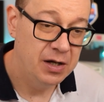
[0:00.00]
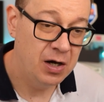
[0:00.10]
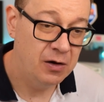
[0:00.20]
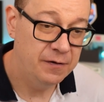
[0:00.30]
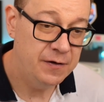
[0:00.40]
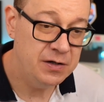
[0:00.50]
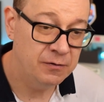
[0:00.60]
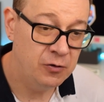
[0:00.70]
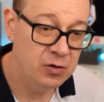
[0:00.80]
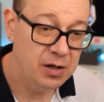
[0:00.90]
Now, first
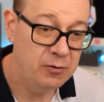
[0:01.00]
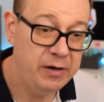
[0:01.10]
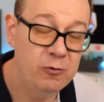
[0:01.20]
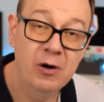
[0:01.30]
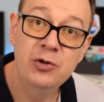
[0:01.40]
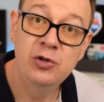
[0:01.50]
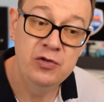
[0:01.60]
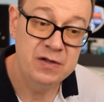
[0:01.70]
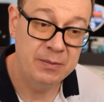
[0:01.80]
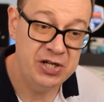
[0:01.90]
of all, we want to do
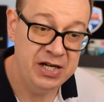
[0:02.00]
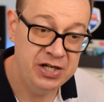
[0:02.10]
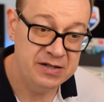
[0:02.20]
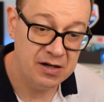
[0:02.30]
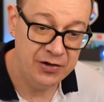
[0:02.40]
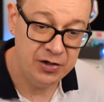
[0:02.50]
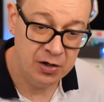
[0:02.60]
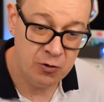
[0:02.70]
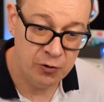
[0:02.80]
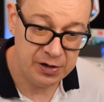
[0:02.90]
some changes under the
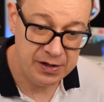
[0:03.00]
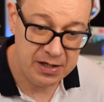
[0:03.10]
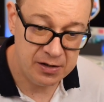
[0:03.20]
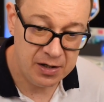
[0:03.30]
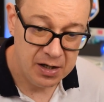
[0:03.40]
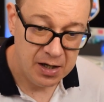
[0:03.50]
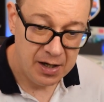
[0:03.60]
coordinator.